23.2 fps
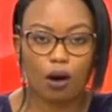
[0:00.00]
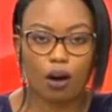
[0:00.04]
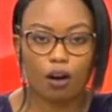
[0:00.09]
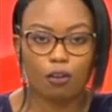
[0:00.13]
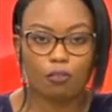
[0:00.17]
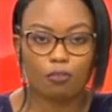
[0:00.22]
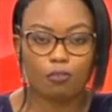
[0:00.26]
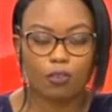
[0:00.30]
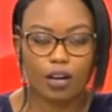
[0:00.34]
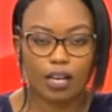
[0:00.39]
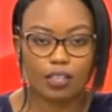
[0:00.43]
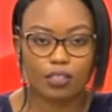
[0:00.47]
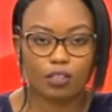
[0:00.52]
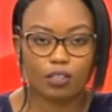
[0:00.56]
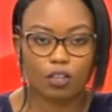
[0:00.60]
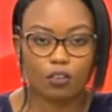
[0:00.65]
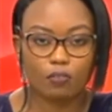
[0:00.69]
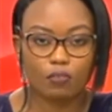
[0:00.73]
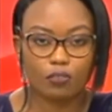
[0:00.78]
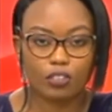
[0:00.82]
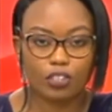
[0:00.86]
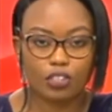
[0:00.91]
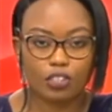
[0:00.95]
our first
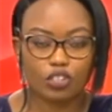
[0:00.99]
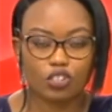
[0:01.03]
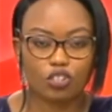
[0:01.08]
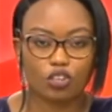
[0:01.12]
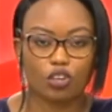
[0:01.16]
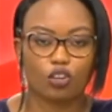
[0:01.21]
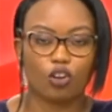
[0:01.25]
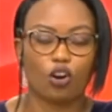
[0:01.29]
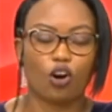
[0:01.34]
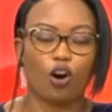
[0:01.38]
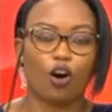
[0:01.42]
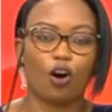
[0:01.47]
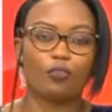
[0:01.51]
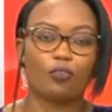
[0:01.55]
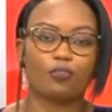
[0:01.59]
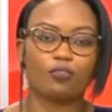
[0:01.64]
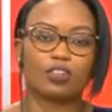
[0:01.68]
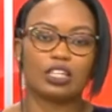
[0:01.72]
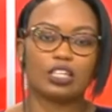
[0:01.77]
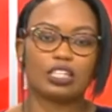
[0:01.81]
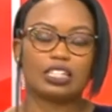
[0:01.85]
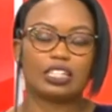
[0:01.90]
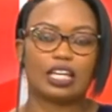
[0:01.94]
conversation of
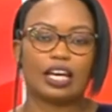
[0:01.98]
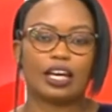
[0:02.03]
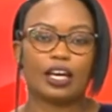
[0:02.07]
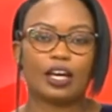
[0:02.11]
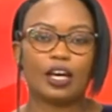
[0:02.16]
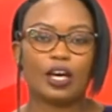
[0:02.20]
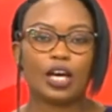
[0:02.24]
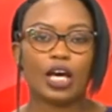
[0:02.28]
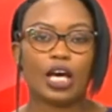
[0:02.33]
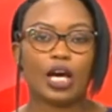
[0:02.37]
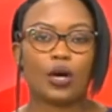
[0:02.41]
the day.